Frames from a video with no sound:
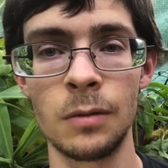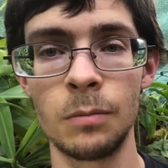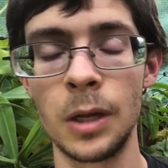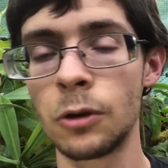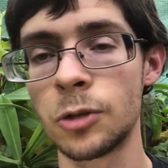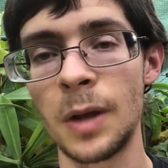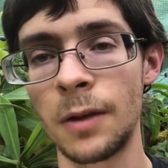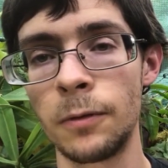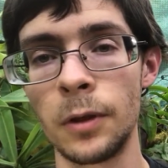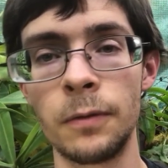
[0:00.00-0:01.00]
be
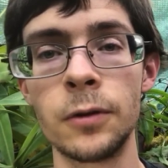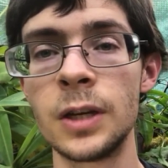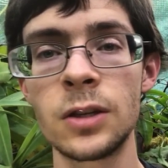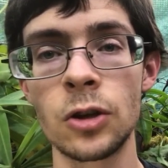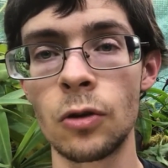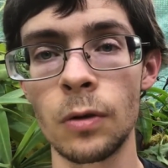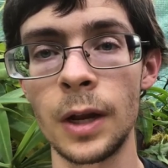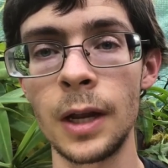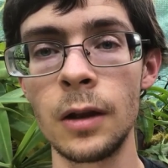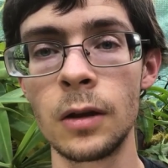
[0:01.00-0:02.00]
respectful. If you disagree,